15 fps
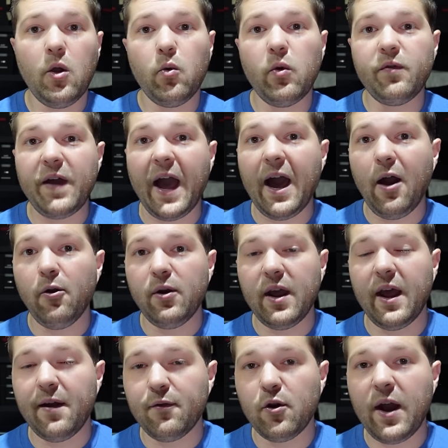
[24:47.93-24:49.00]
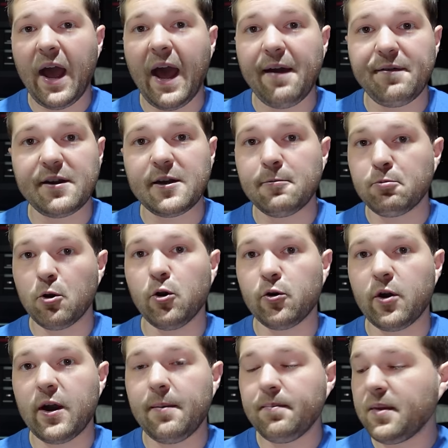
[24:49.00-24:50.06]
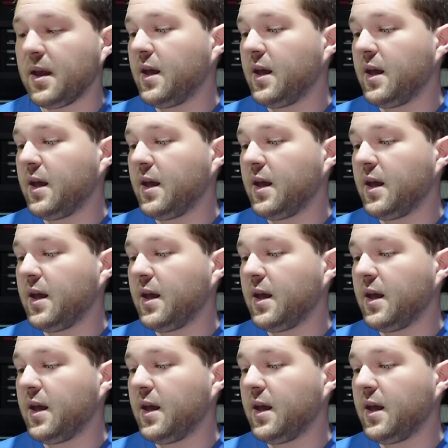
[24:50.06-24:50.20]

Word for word: without ever having to program.